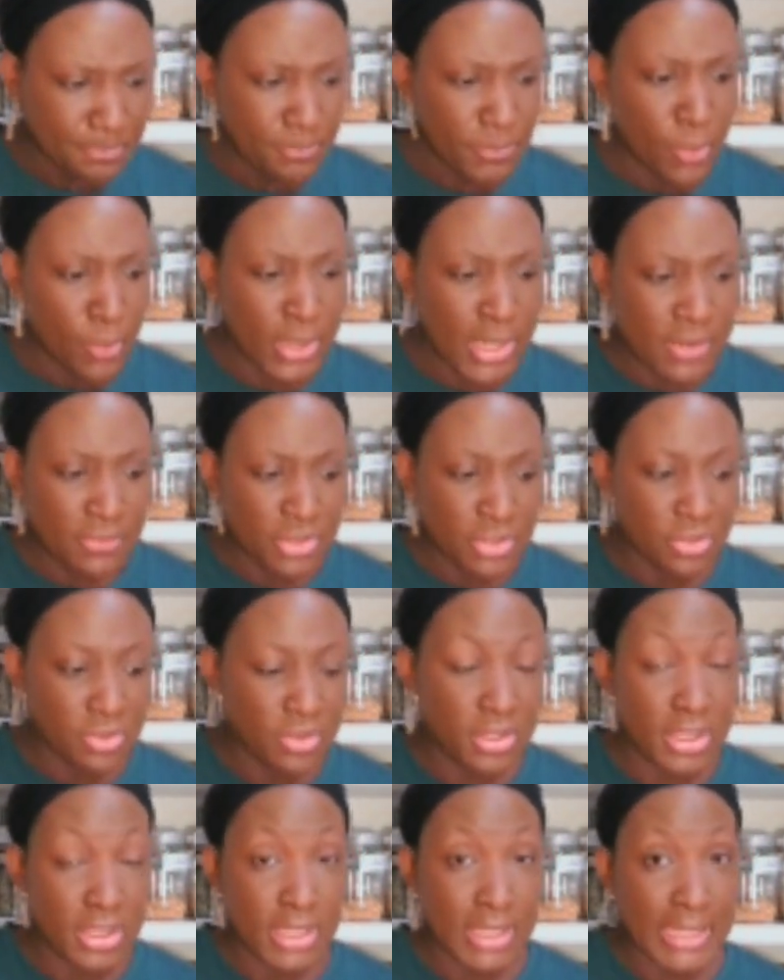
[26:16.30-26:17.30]
whenever you're
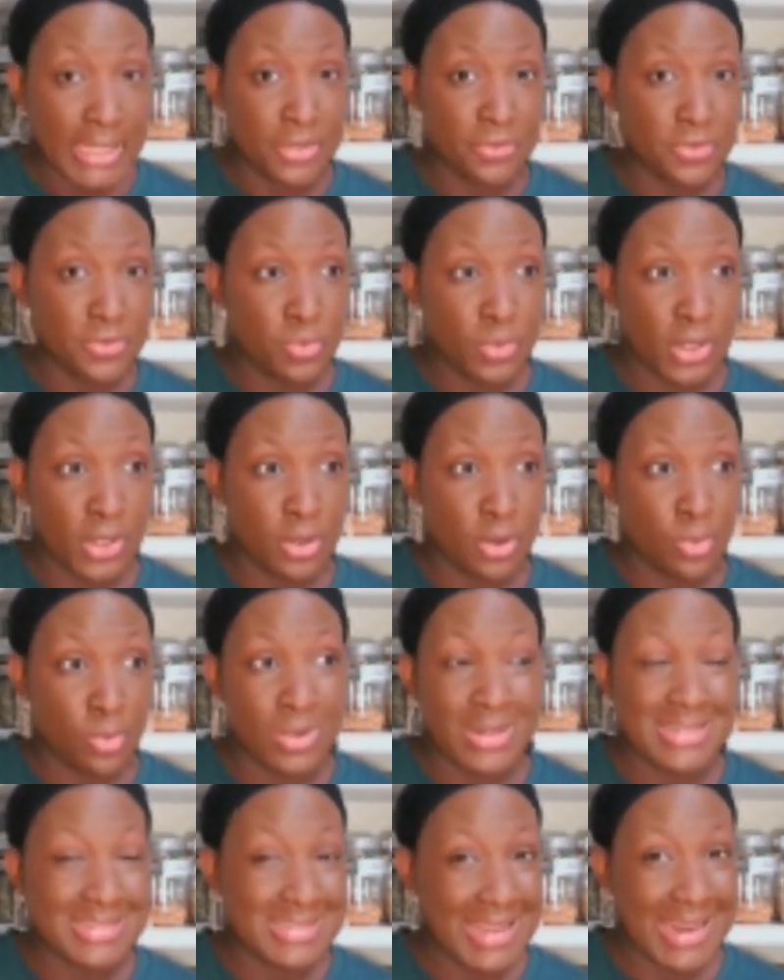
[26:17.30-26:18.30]
looking, like if you want to know what
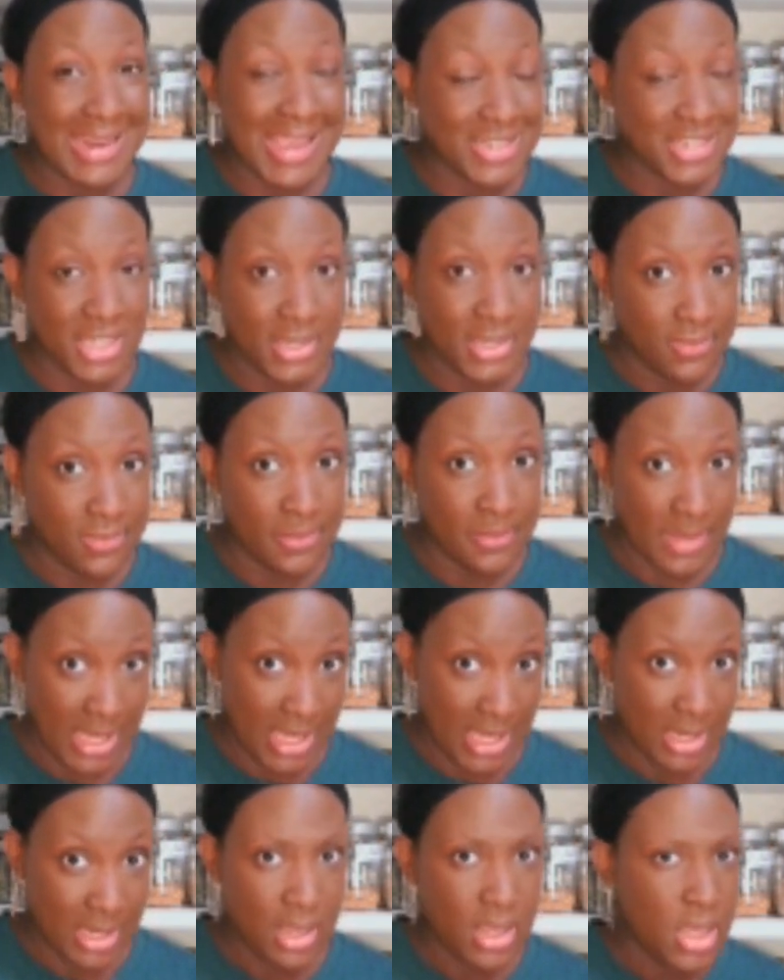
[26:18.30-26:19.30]
does that actually even
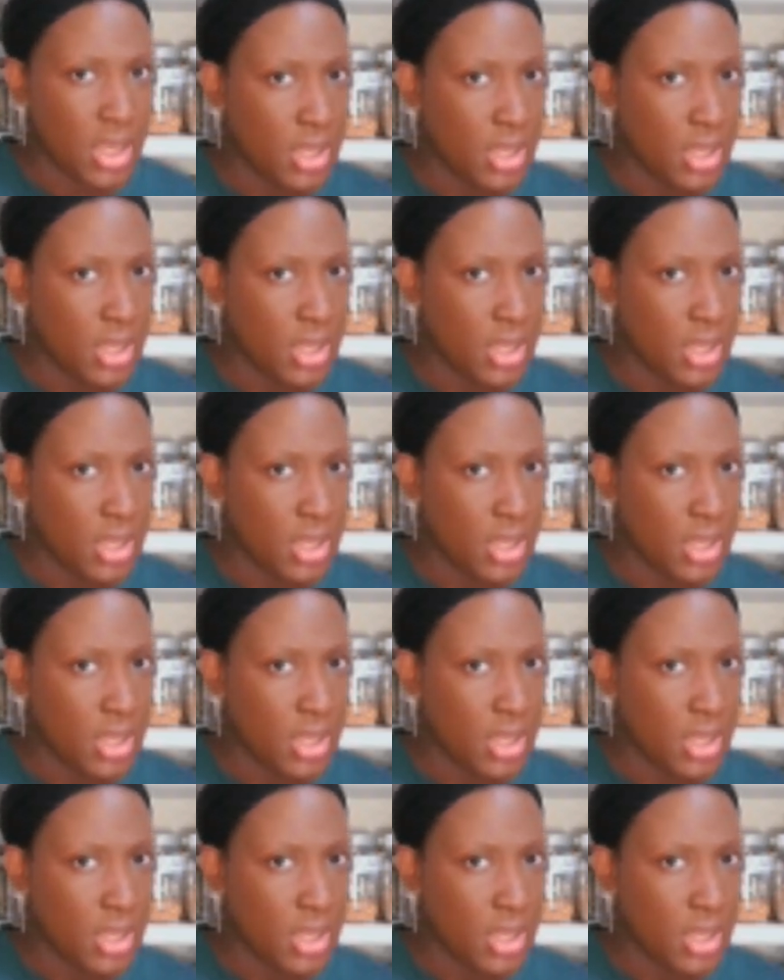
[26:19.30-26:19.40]
mean?